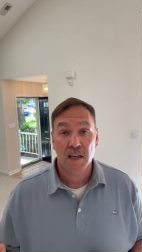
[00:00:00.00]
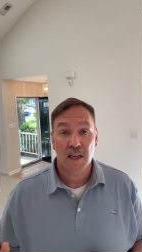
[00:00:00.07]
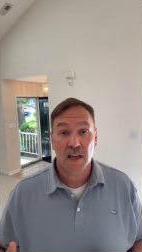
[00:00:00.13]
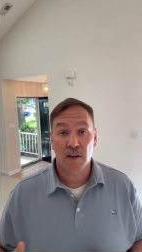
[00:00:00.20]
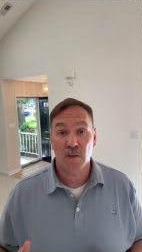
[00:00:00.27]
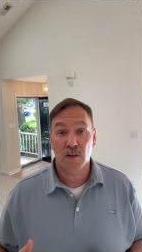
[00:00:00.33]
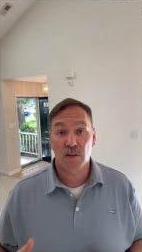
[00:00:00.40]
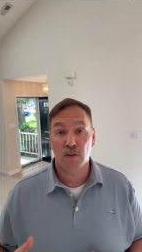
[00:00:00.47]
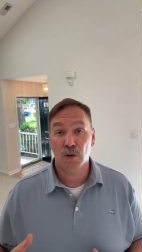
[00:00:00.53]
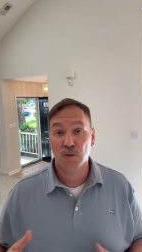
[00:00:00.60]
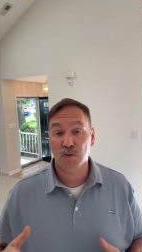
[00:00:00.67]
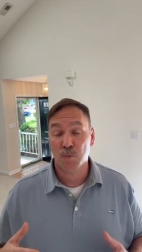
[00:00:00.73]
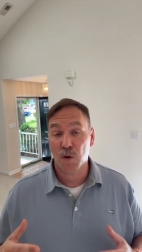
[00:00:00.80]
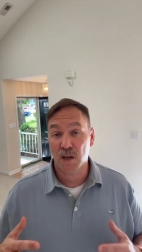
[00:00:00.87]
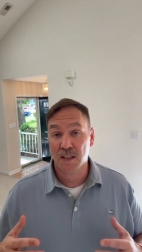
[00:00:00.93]
And
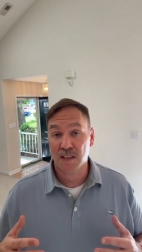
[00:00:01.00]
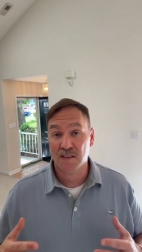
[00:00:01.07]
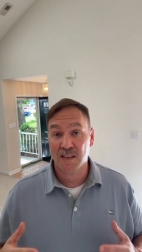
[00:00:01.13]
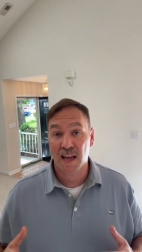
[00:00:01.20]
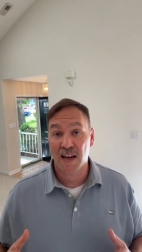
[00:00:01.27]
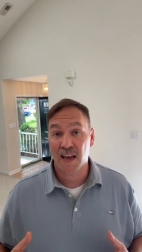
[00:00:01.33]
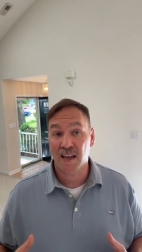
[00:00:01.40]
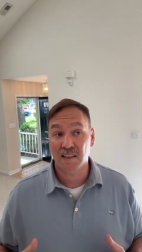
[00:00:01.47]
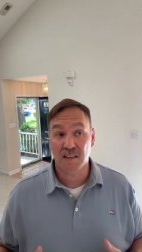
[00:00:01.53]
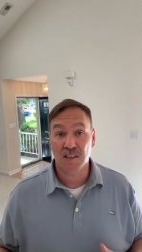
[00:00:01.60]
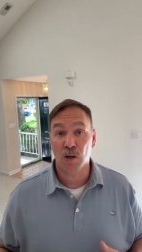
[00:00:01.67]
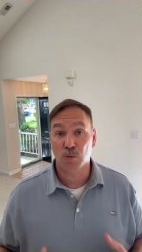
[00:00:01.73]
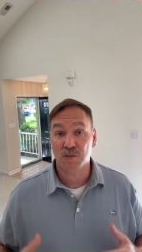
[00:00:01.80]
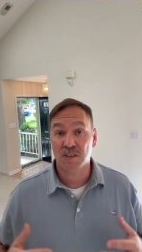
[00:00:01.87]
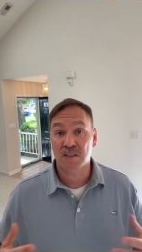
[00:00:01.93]
those markets that had
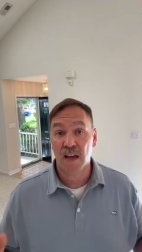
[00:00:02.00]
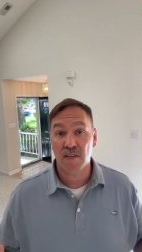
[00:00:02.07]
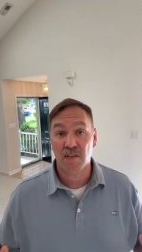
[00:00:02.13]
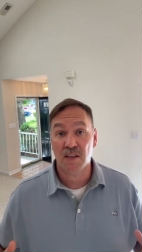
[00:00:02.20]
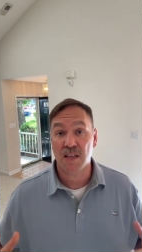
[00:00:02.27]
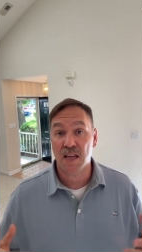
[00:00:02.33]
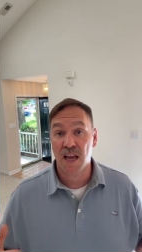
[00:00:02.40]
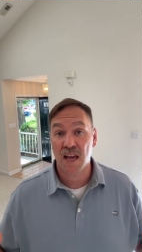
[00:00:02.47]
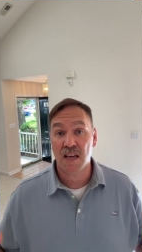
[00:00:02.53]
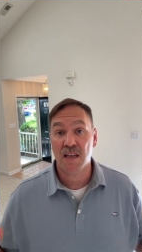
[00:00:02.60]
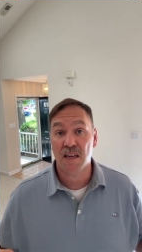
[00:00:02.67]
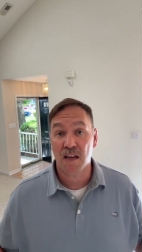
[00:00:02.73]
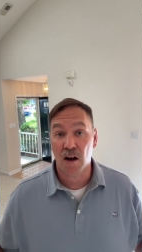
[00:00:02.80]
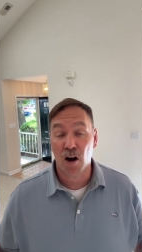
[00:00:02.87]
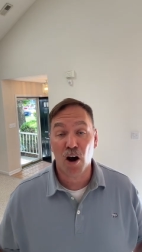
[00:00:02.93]
70,
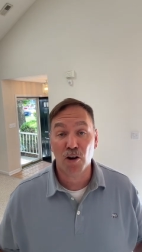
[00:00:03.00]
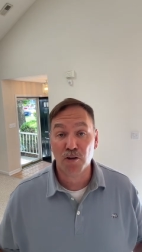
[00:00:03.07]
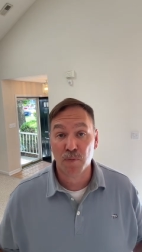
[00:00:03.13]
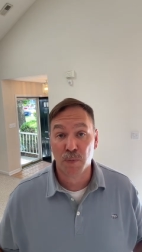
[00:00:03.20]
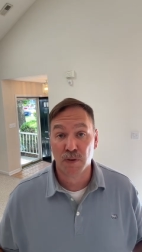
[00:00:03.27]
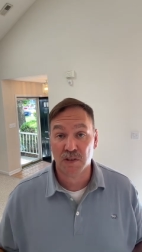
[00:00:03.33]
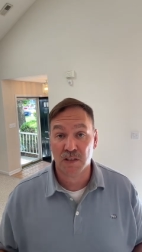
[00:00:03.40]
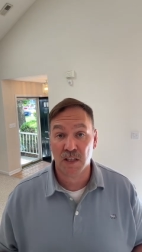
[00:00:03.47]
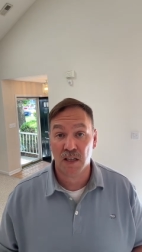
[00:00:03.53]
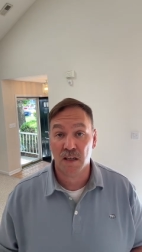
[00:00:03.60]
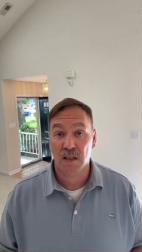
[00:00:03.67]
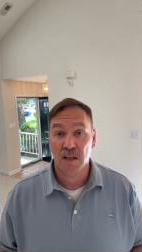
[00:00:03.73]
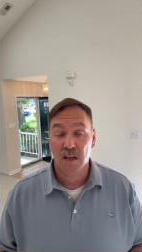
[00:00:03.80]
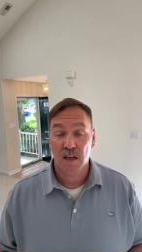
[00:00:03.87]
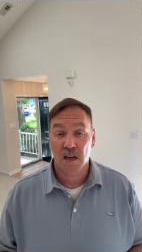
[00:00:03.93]
80, 100%
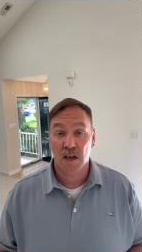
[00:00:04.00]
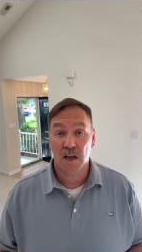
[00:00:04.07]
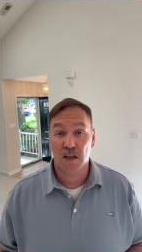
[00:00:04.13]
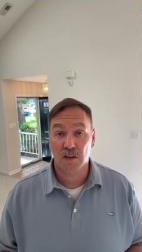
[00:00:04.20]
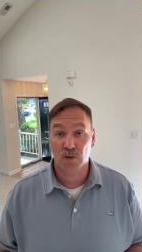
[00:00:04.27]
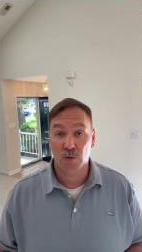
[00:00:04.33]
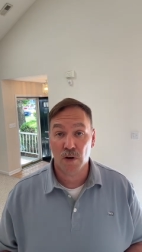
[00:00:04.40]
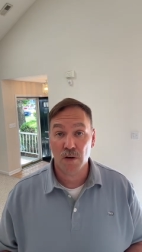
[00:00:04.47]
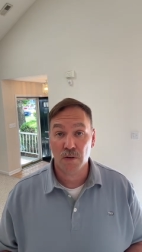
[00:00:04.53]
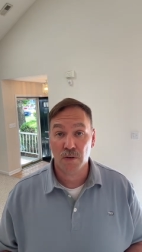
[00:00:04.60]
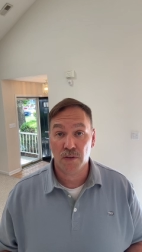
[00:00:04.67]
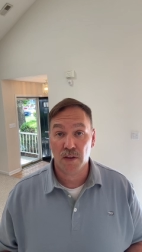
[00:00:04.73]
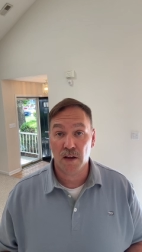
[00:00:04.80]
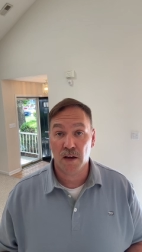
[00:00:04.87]
growth,